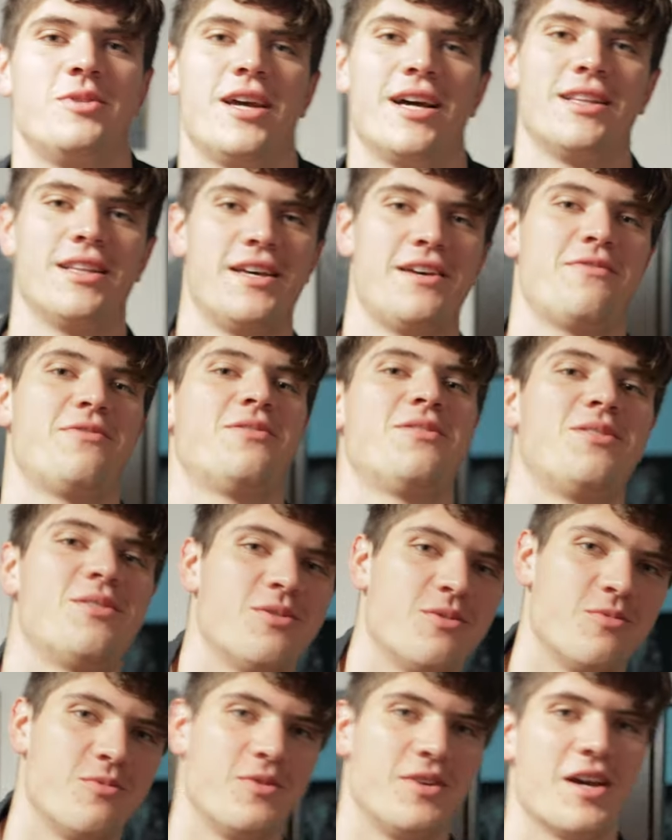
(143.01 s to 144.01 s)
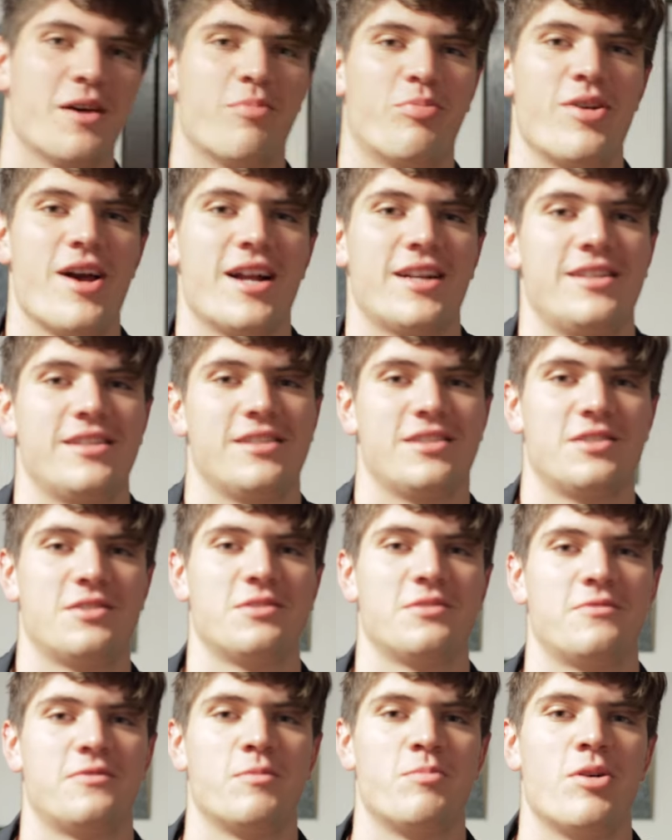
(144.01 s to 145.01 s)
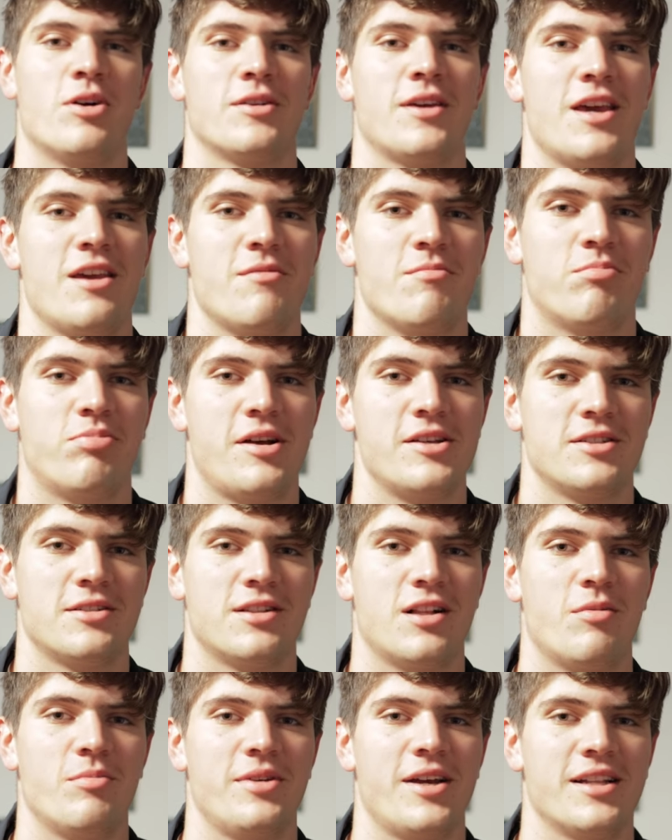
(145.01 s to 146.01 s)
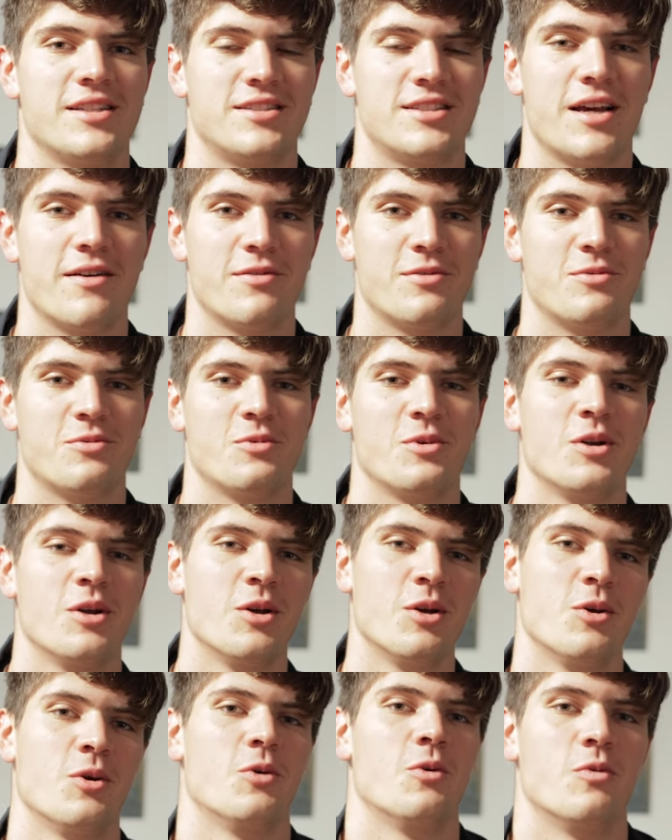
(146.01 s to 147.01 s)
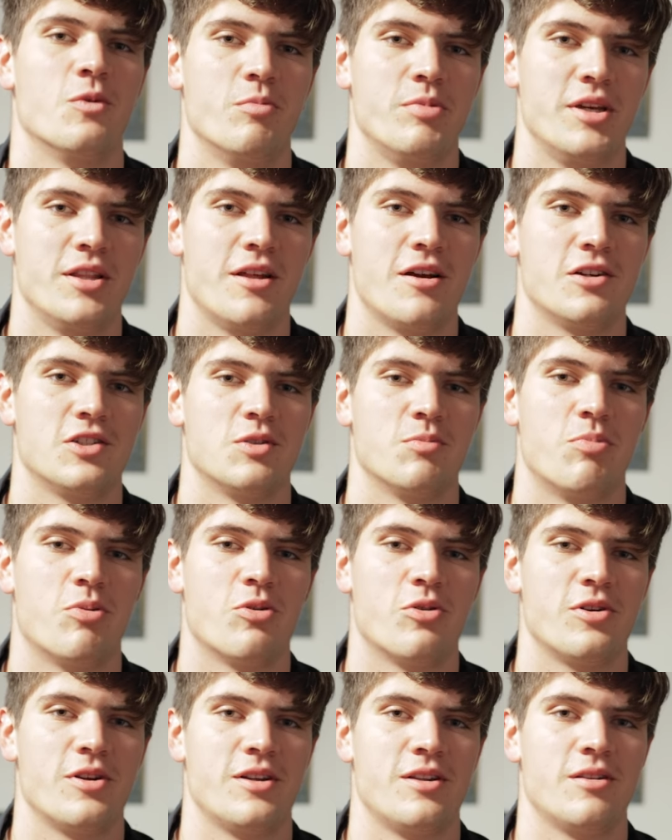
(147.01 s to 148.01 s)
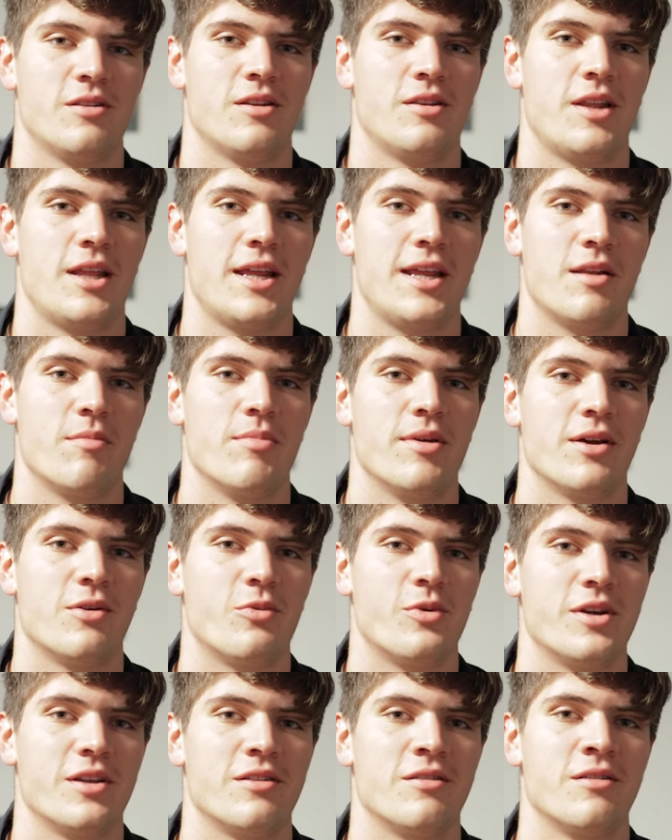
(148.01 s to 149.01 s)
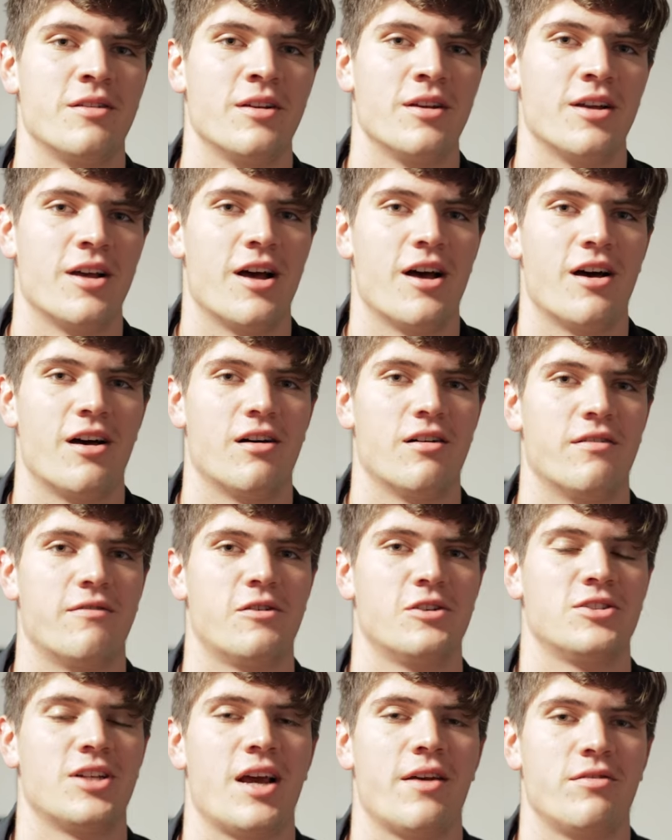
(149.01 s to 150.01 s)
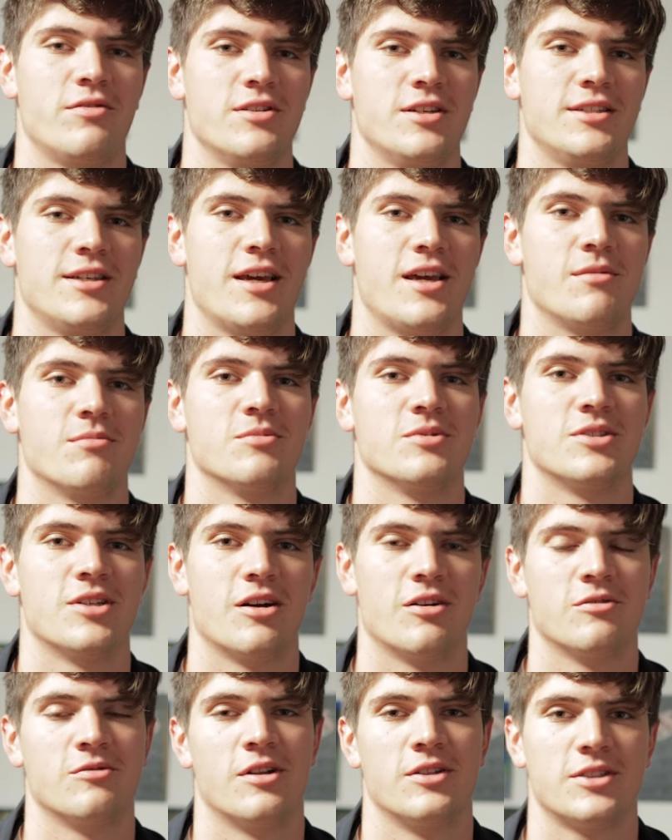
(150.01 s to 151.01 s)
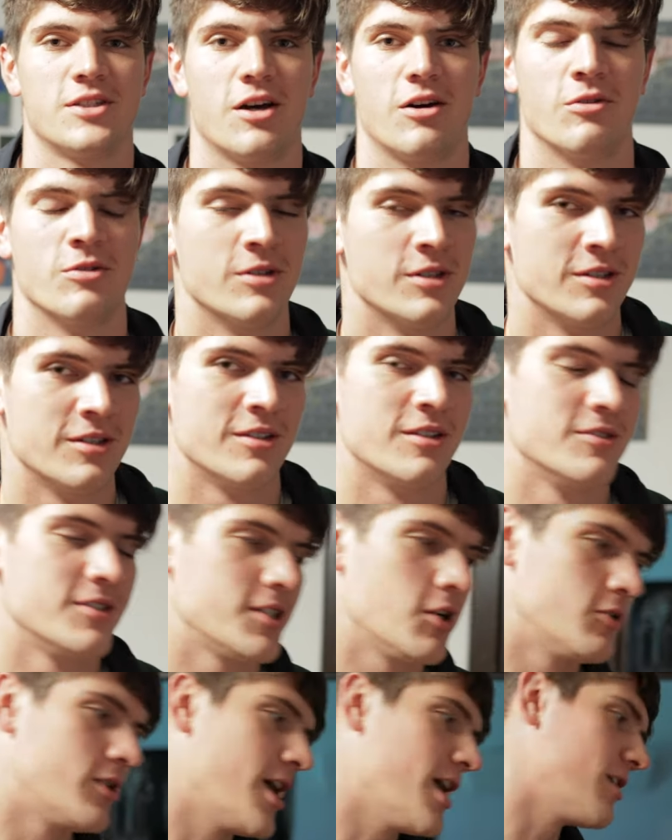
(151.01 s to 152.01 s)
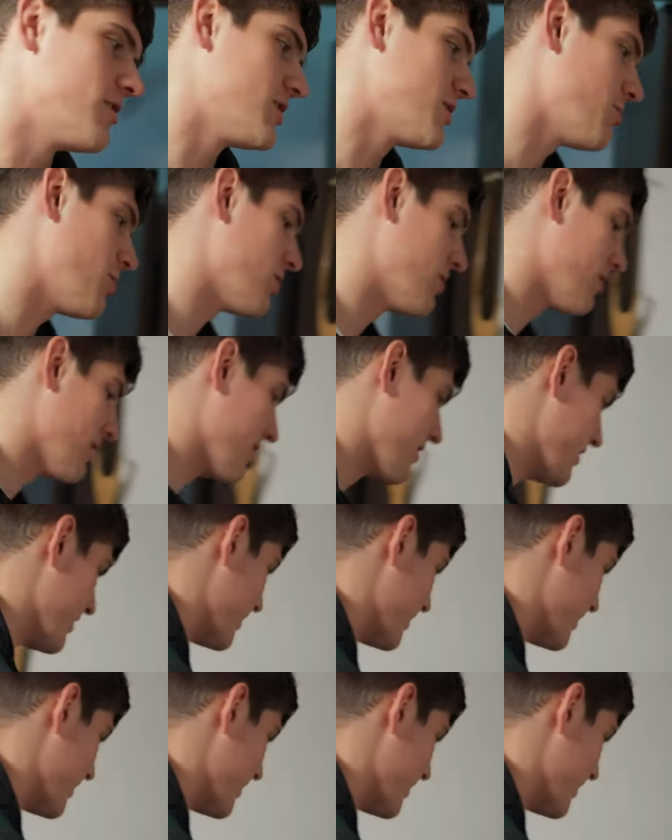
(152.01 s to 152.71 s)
We got lift, we got practice, football game, plays Columbia at seven. We'll be there supporting. They need a big win uh, for side league game. So let's go. Let's go Tigers, come on.